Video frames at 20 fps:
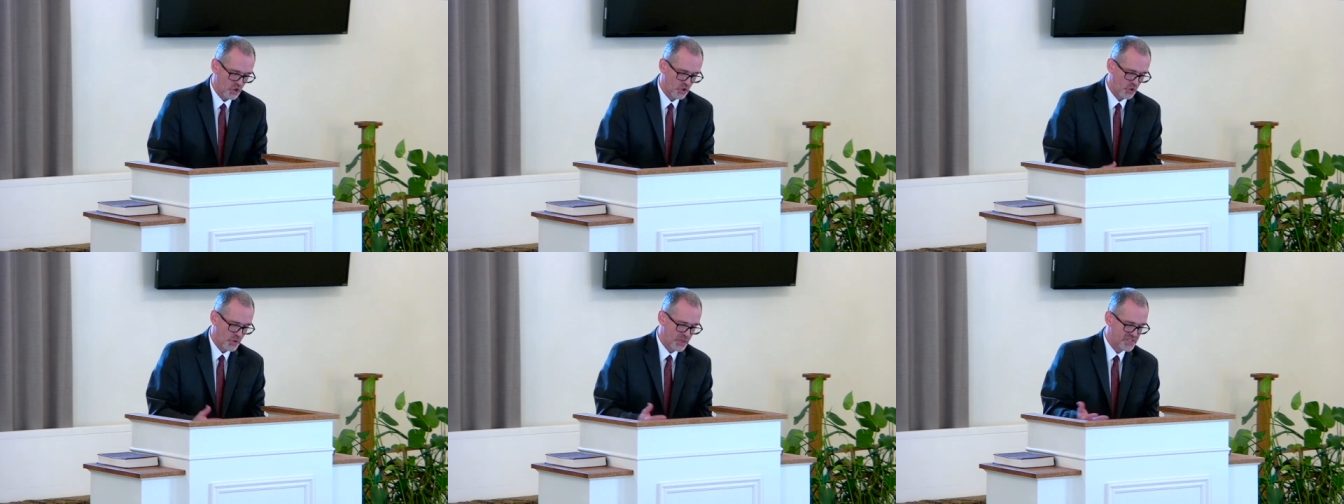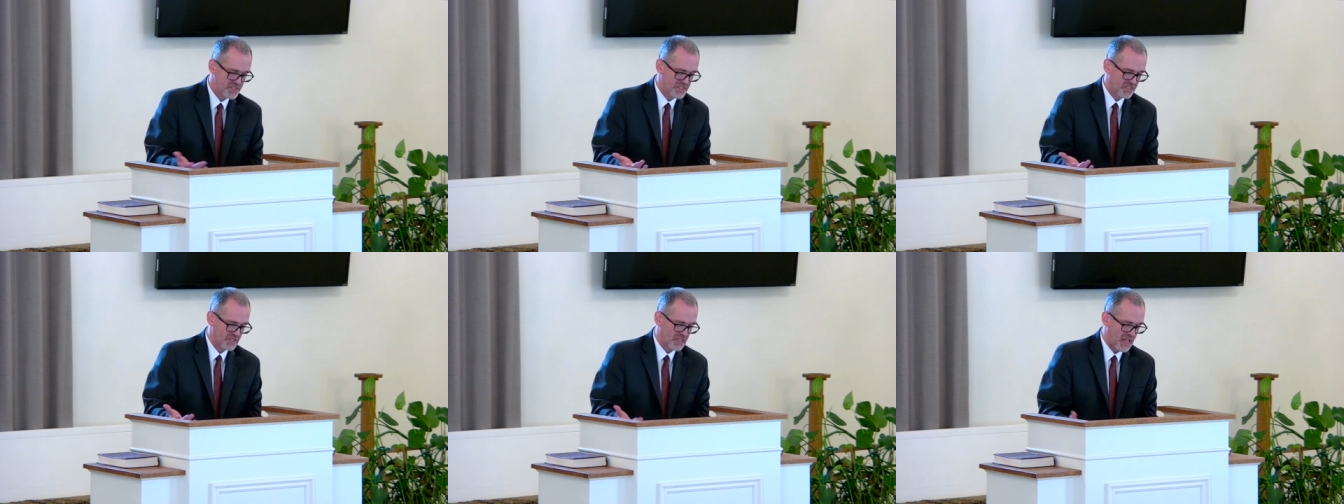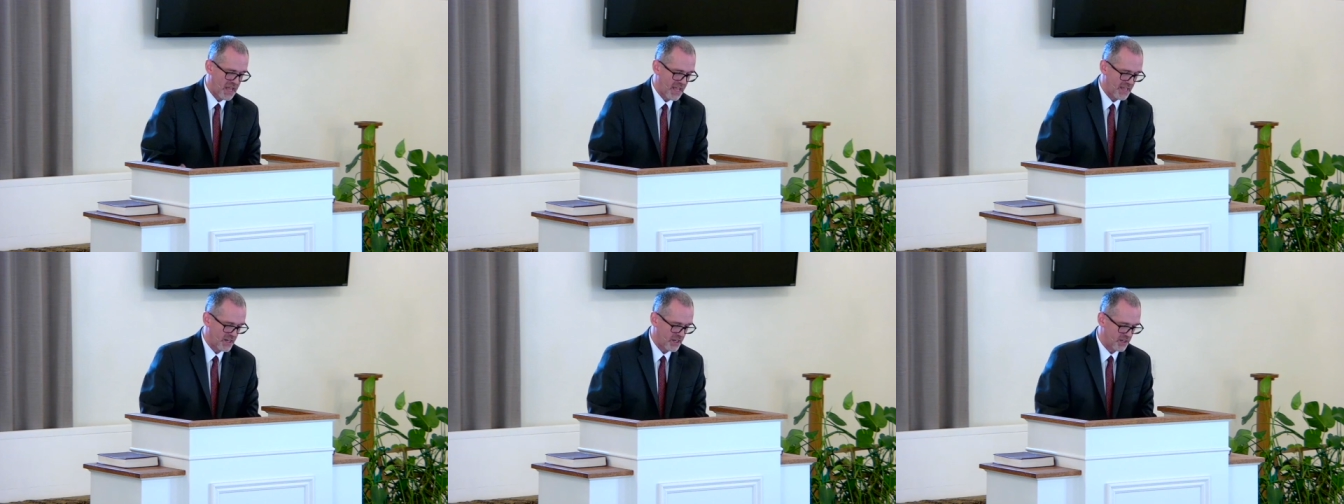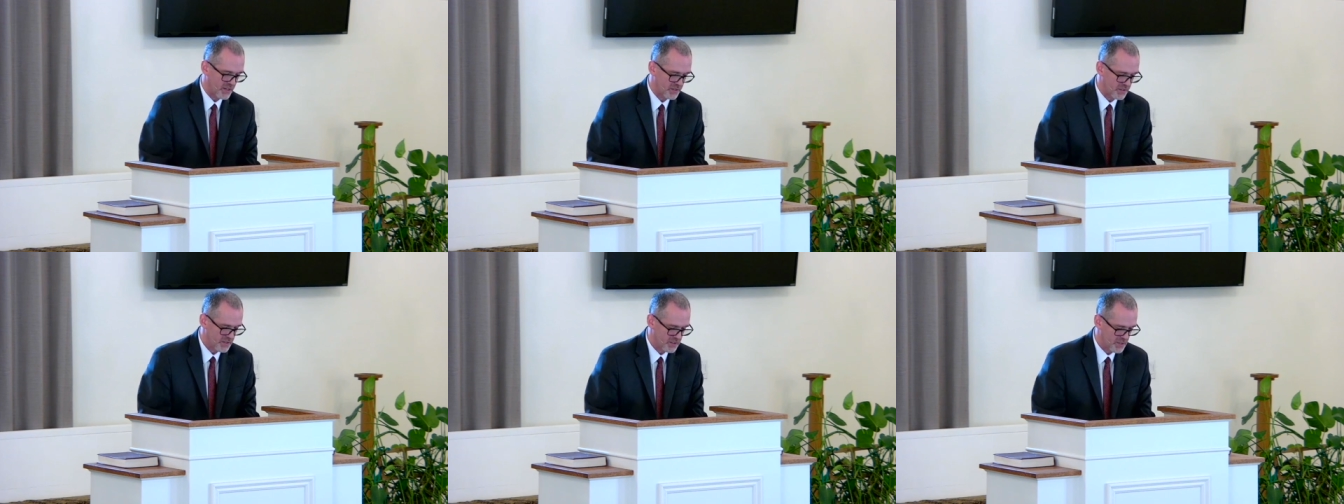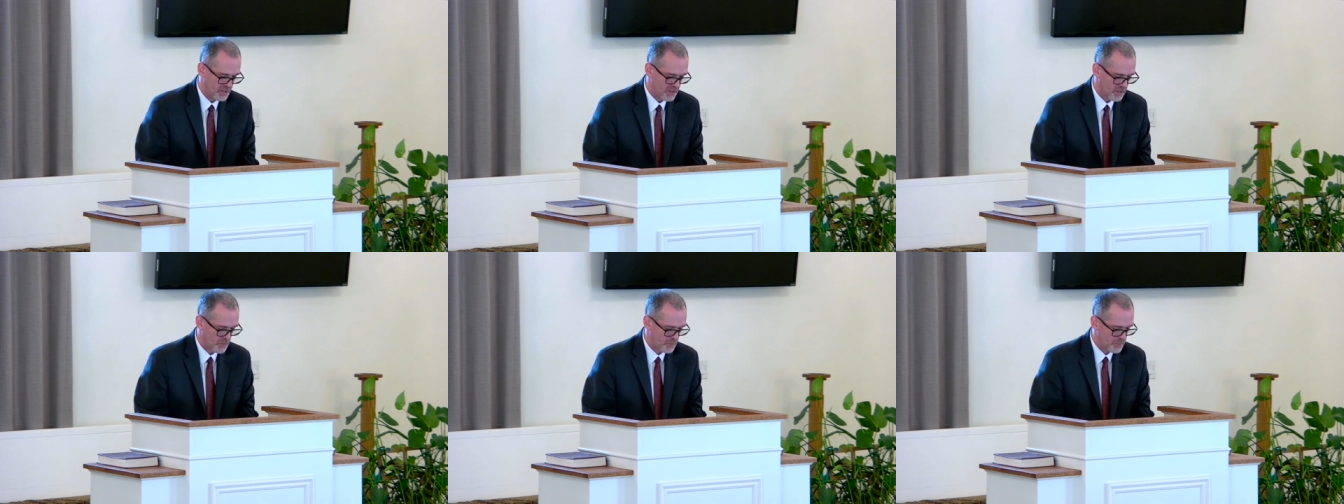Who is the liar?
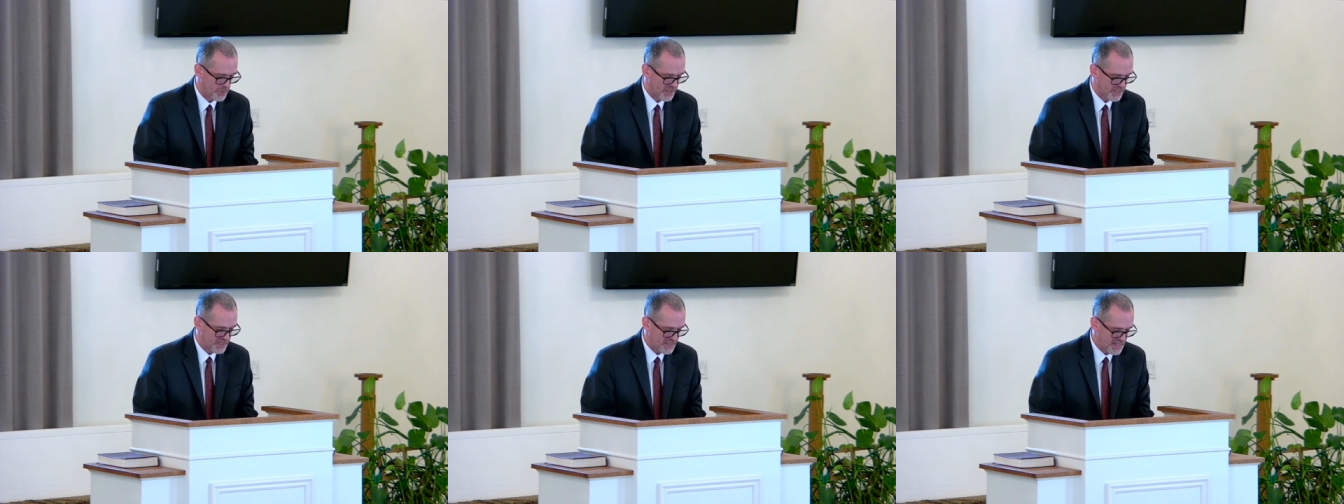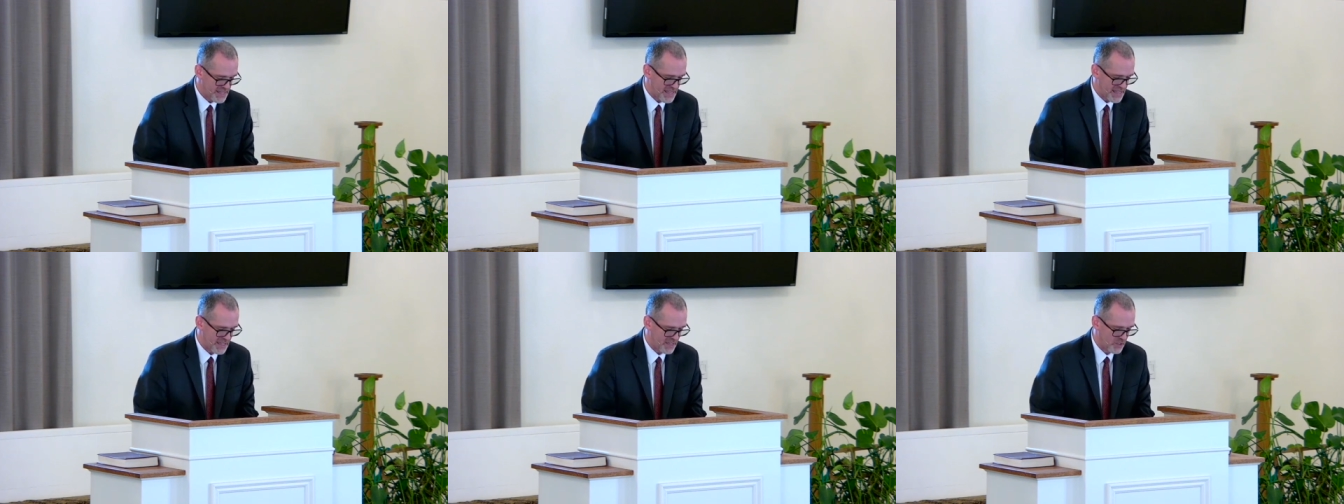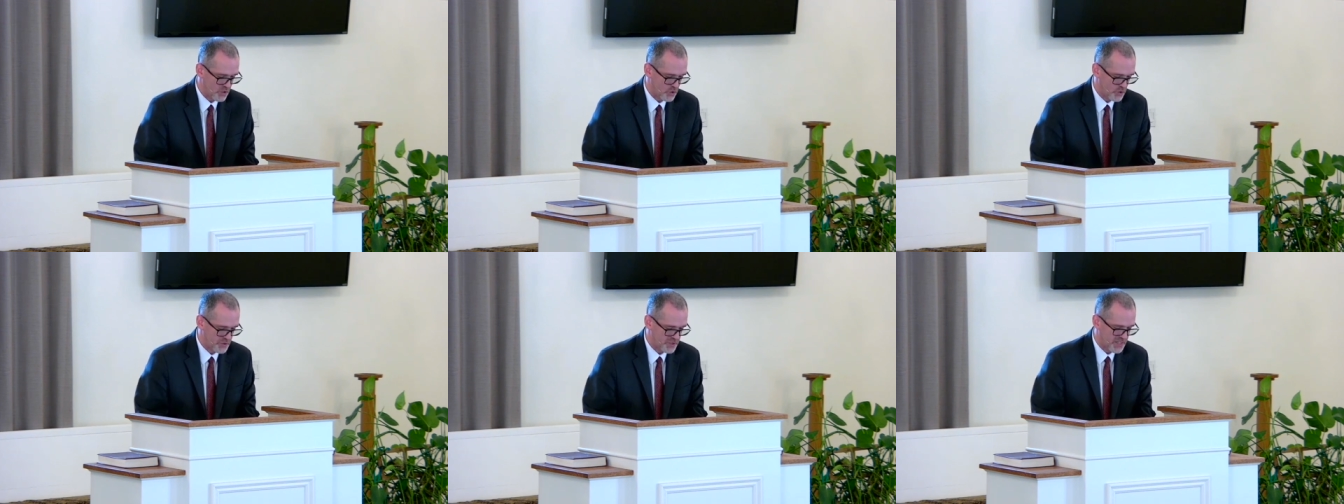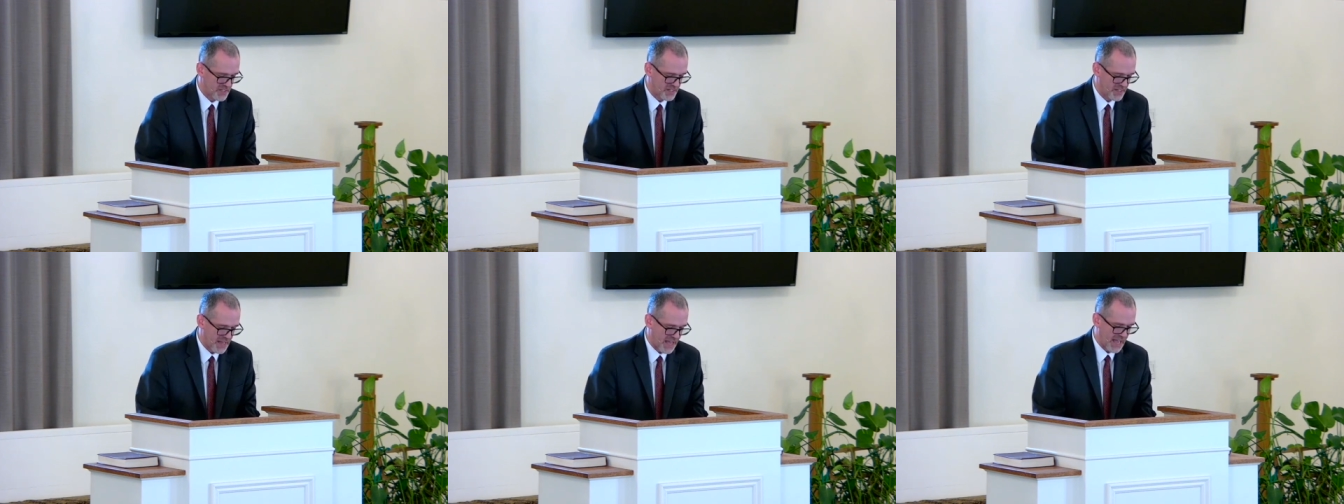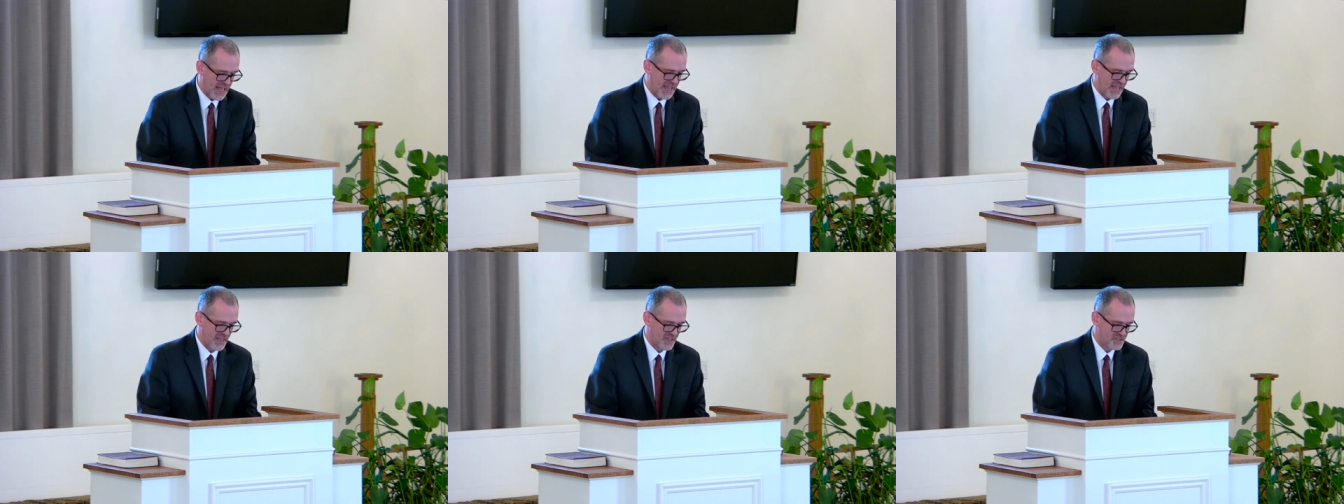but he who
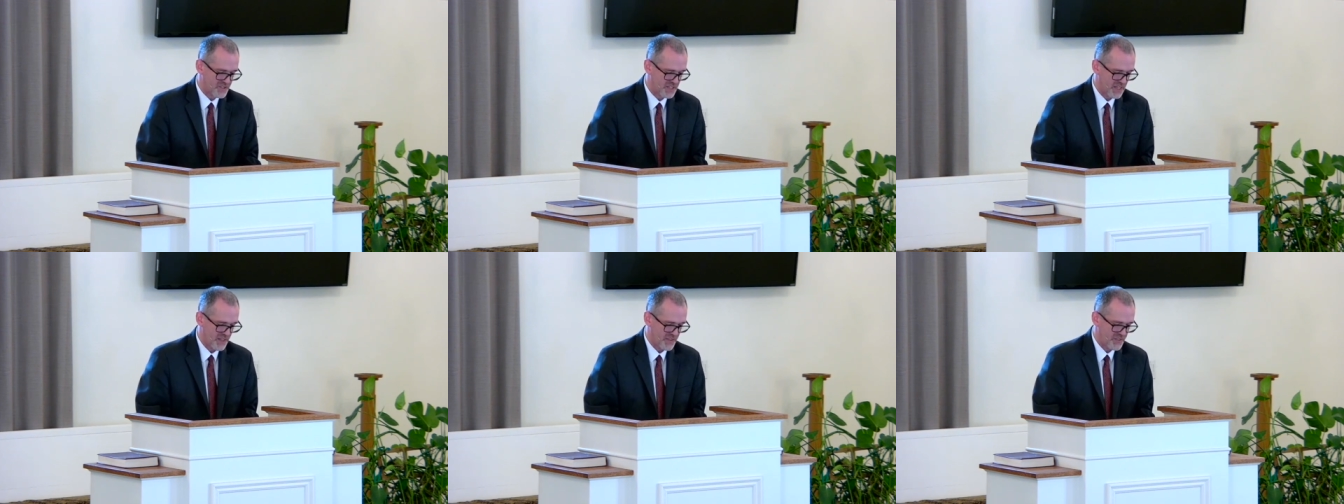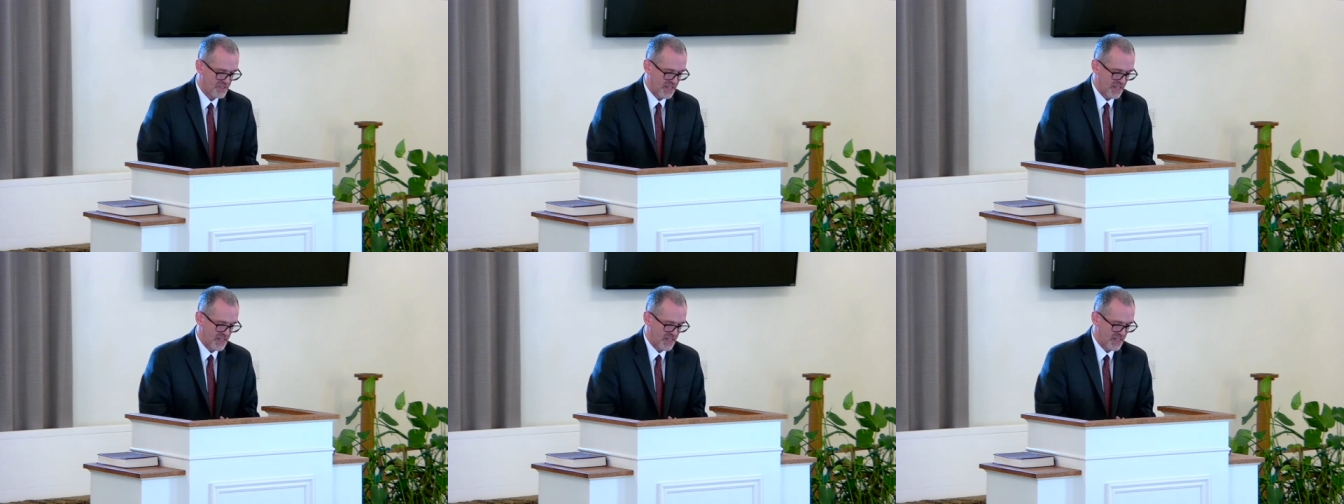denies